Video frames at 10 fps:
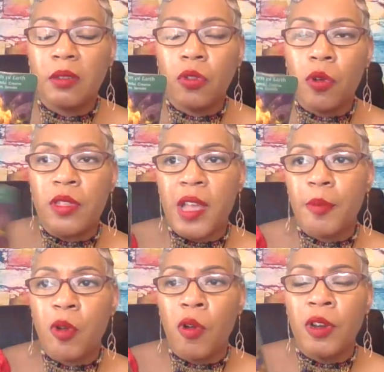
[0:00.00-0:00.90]
Taurus,
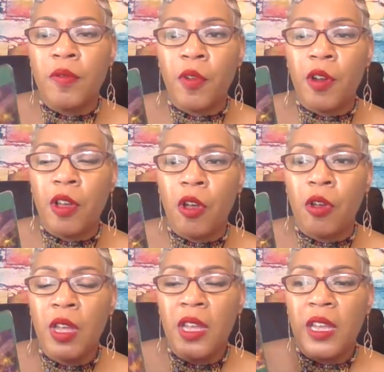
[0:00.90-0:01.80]
Capricorn, or
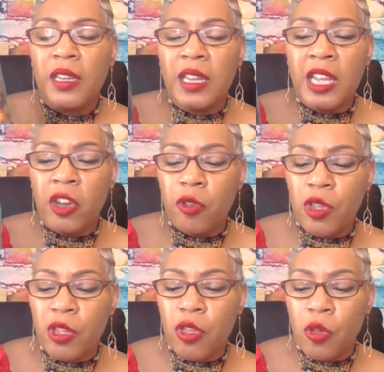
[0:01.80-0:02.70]
Virgo, the
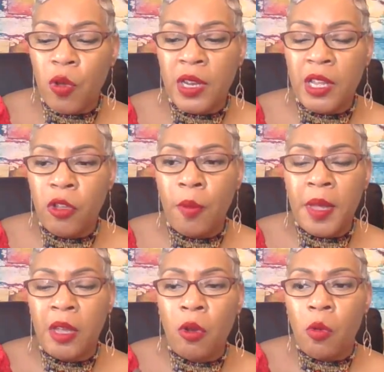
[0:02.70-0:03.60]
energy is showing that you're
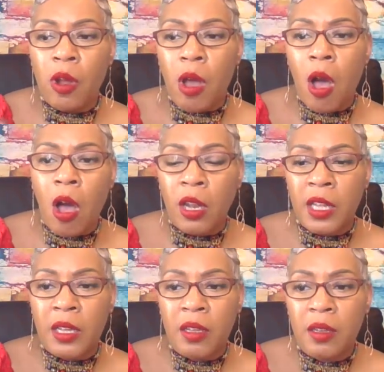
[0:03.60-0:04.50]
being a workaholic.